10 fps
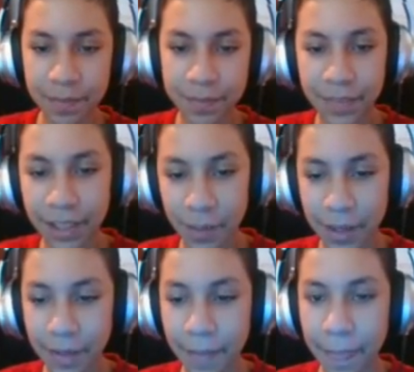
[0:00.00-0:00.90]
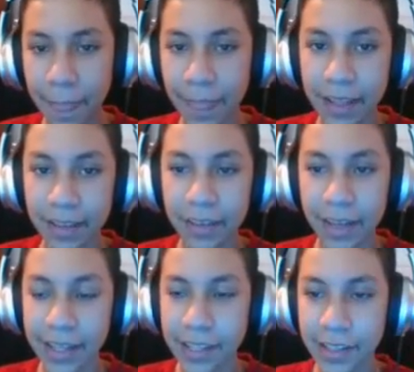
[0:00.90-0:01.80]
a little bit.
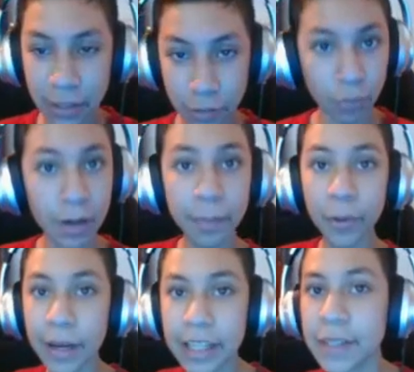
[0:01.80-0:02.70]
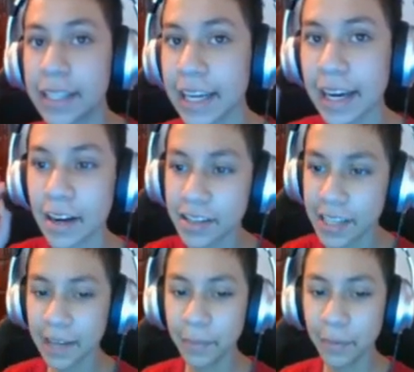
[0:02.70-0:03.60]
Okay, so that's one point. We need to get our
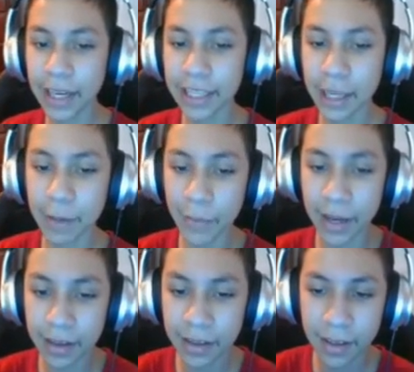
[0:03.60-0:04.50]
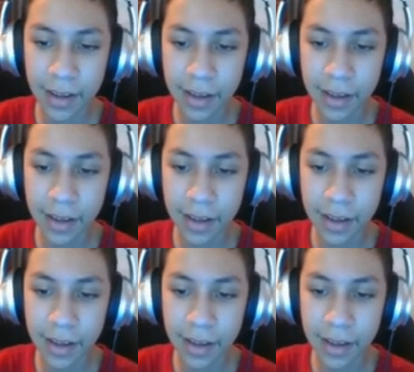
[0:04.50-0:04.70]
second point, and then we win.